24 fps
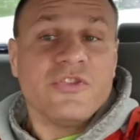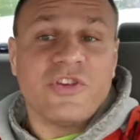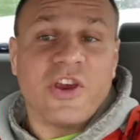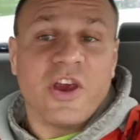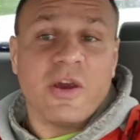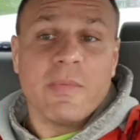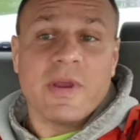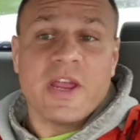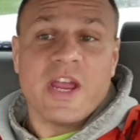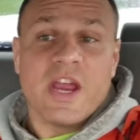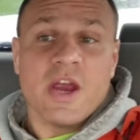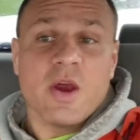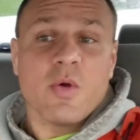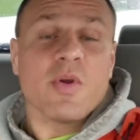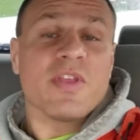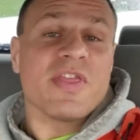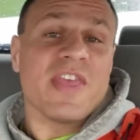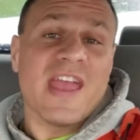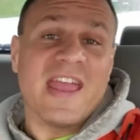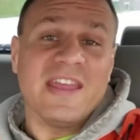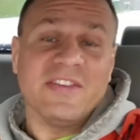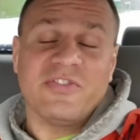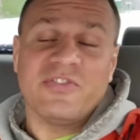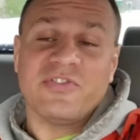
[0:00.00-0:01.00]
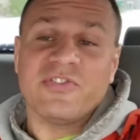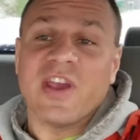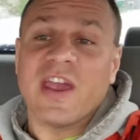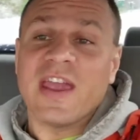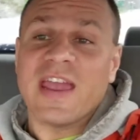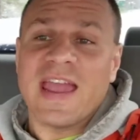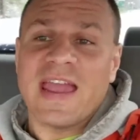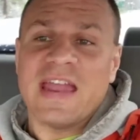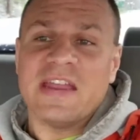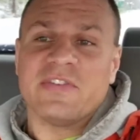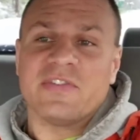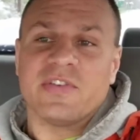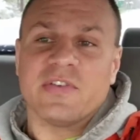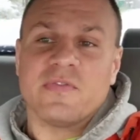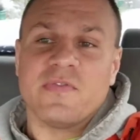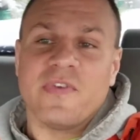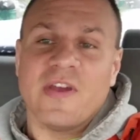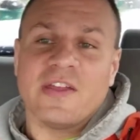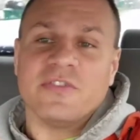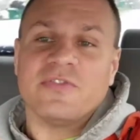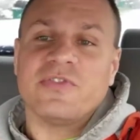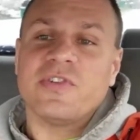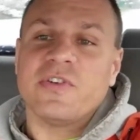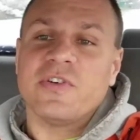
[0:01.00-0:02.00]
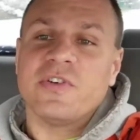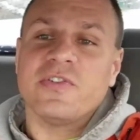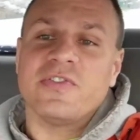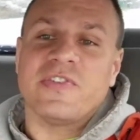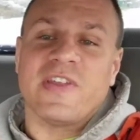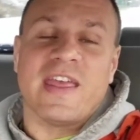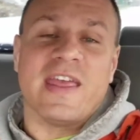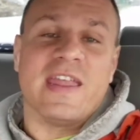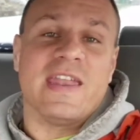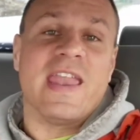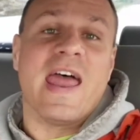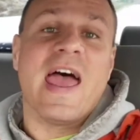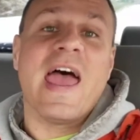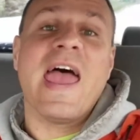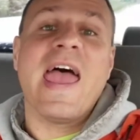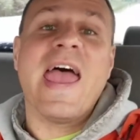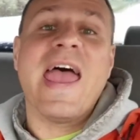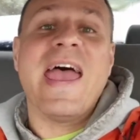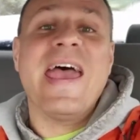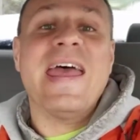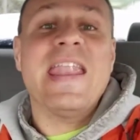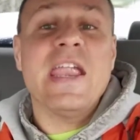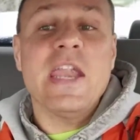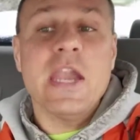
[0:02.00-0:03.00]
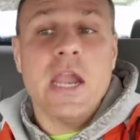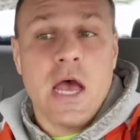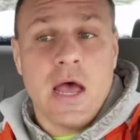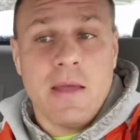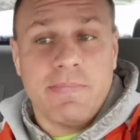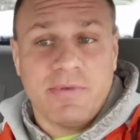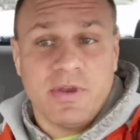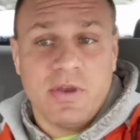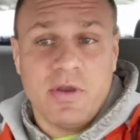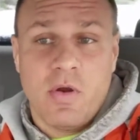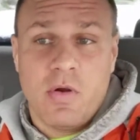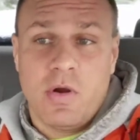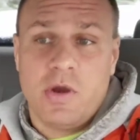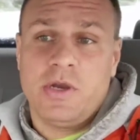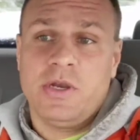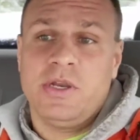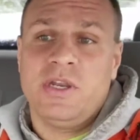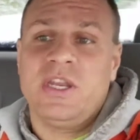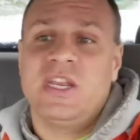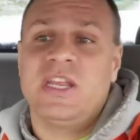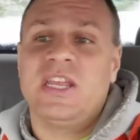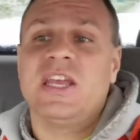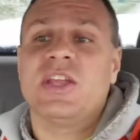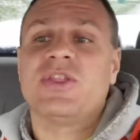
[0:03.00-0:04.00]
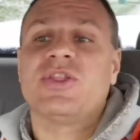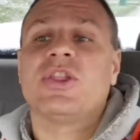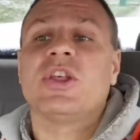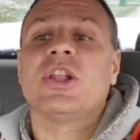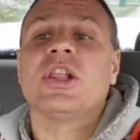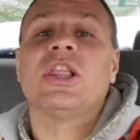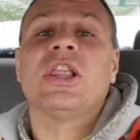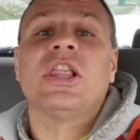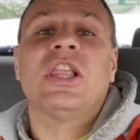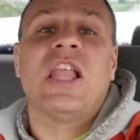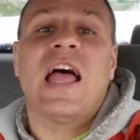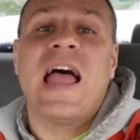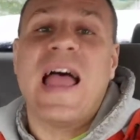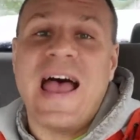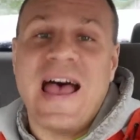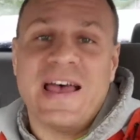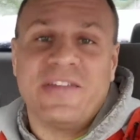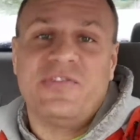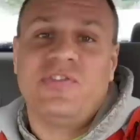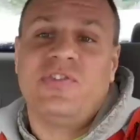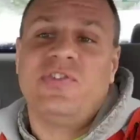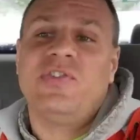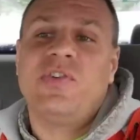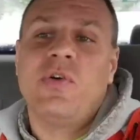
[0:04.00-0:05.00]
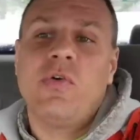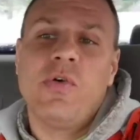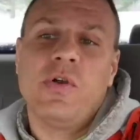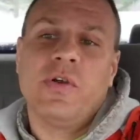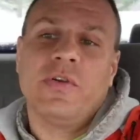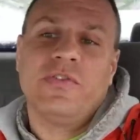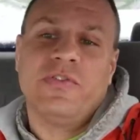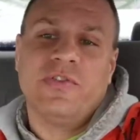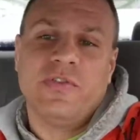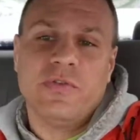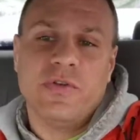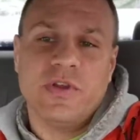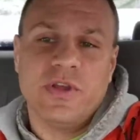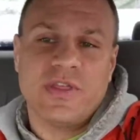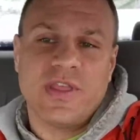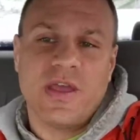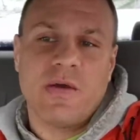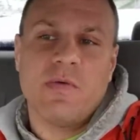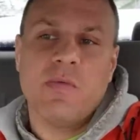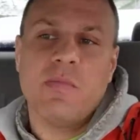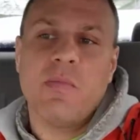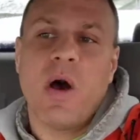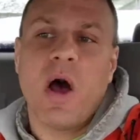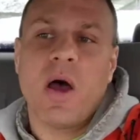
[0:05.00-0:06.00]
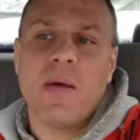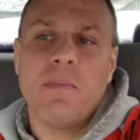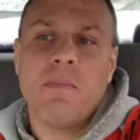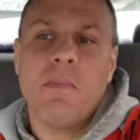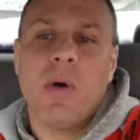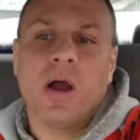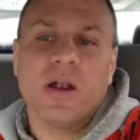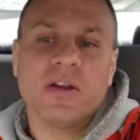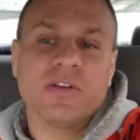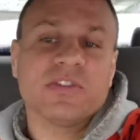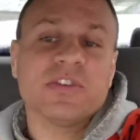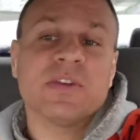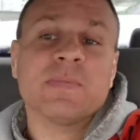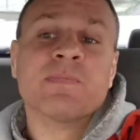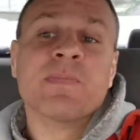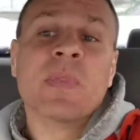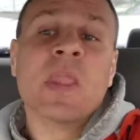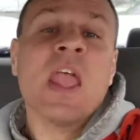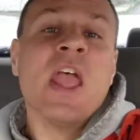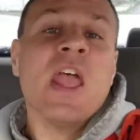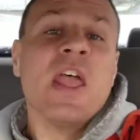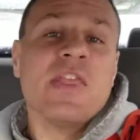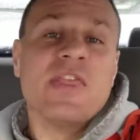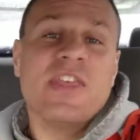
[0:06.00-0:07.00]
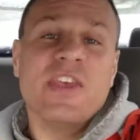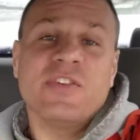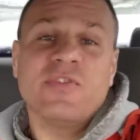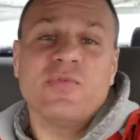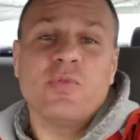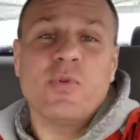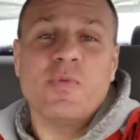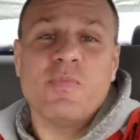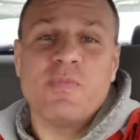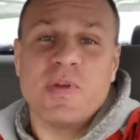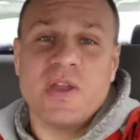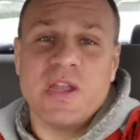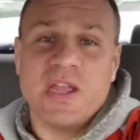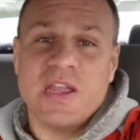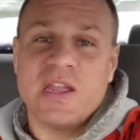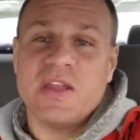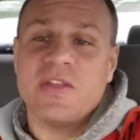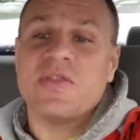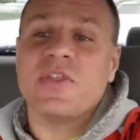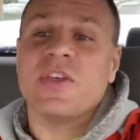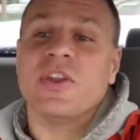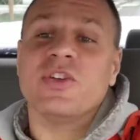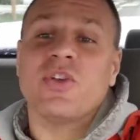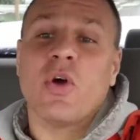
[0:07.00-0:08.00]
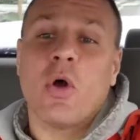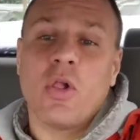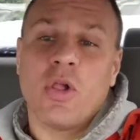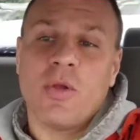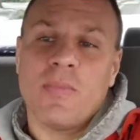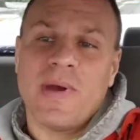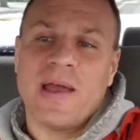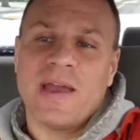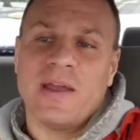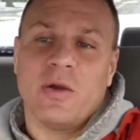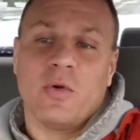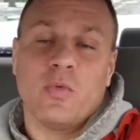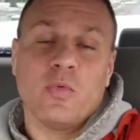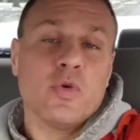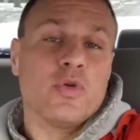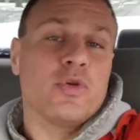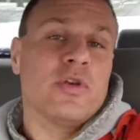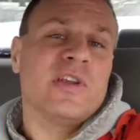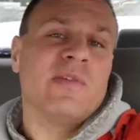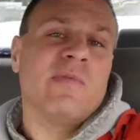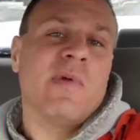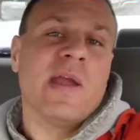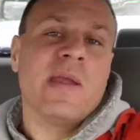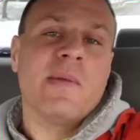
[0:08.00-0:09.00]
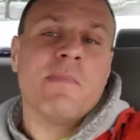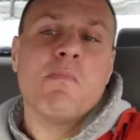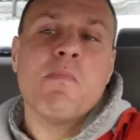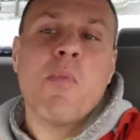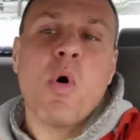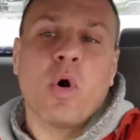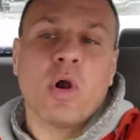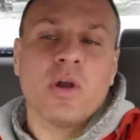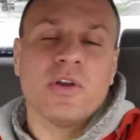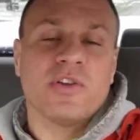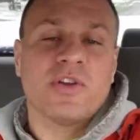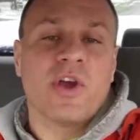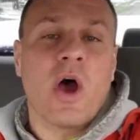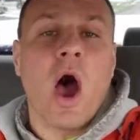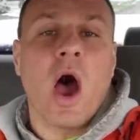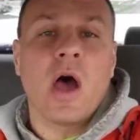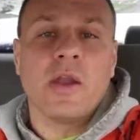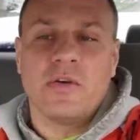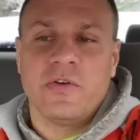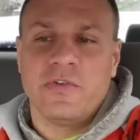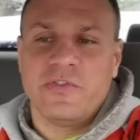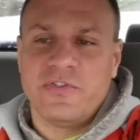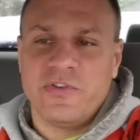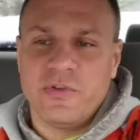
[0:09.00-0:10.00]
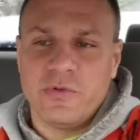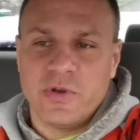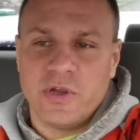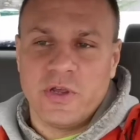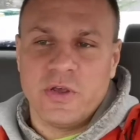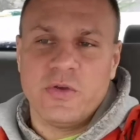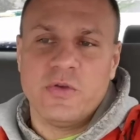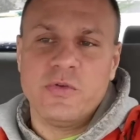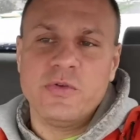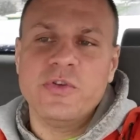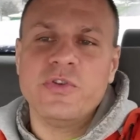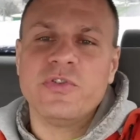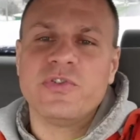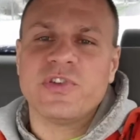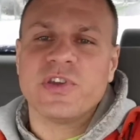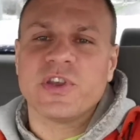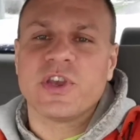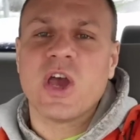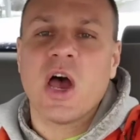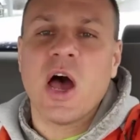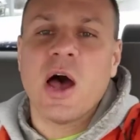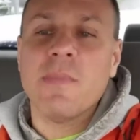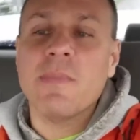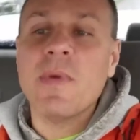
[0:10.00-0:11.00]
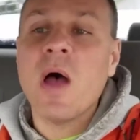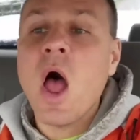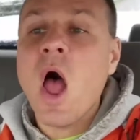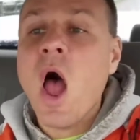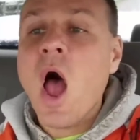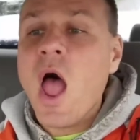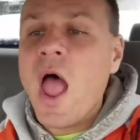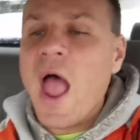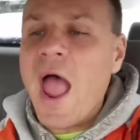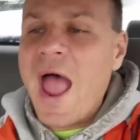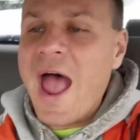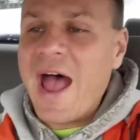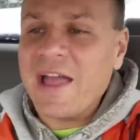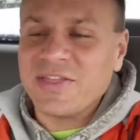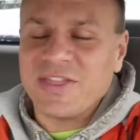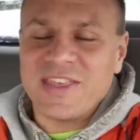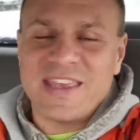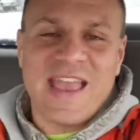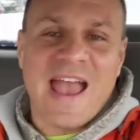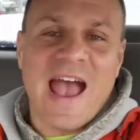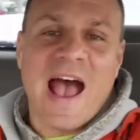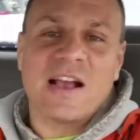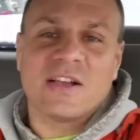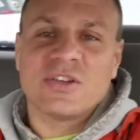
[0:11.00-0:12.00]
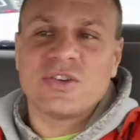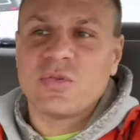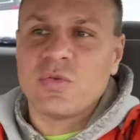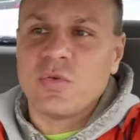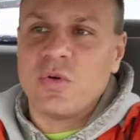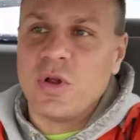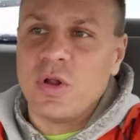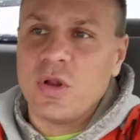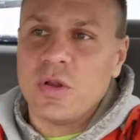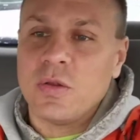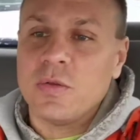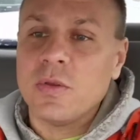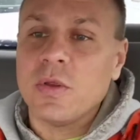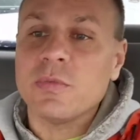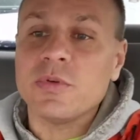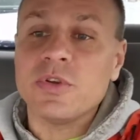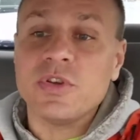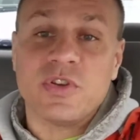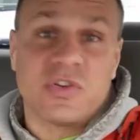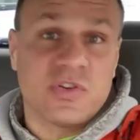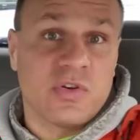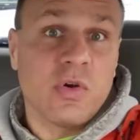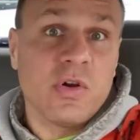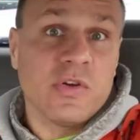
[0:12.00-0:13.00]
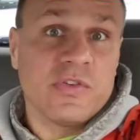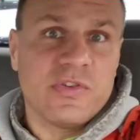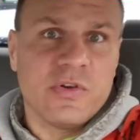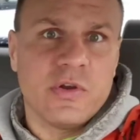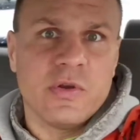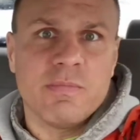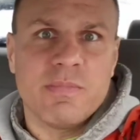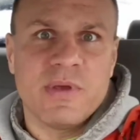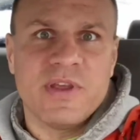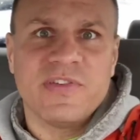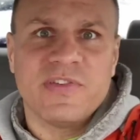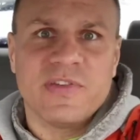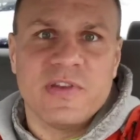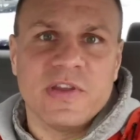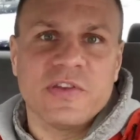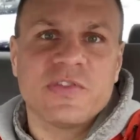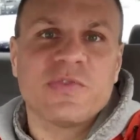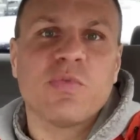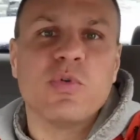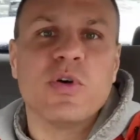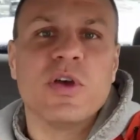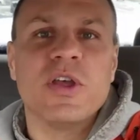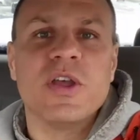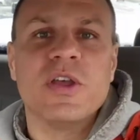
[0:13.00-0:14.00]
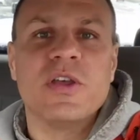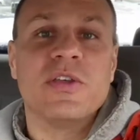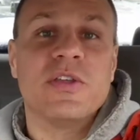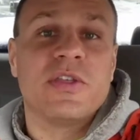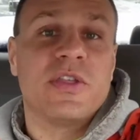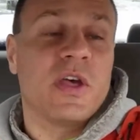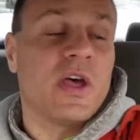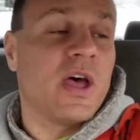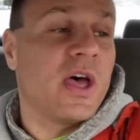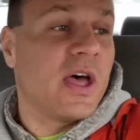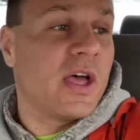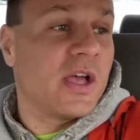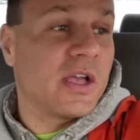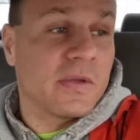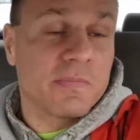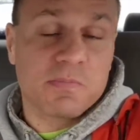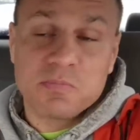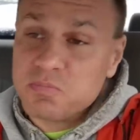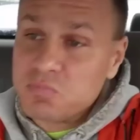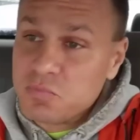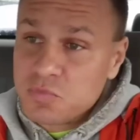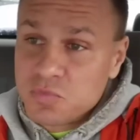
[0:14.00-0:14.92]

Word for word: Jeremy here with H J H Adventures and headed up to Norton to get the last storage unit that we bought in March. This would be the Dolomite or Rudy Ray Moore daughter's unit, who used to come at the actual storage unit business with uh,